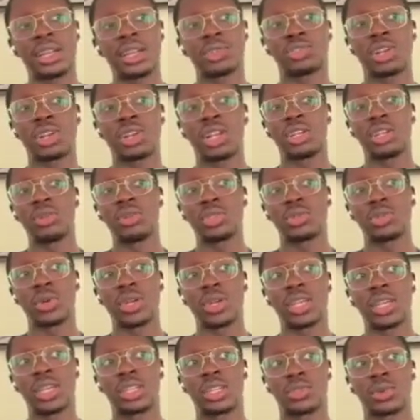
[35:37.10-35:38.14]
guy that was trying to
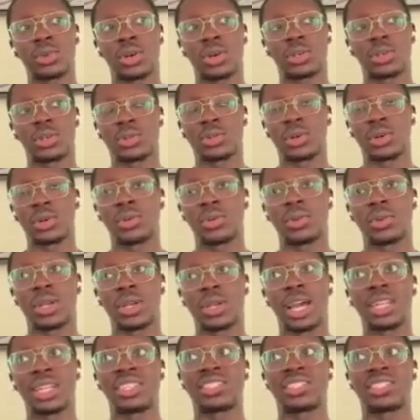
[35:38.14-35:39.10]
lose weight as well was putting weight.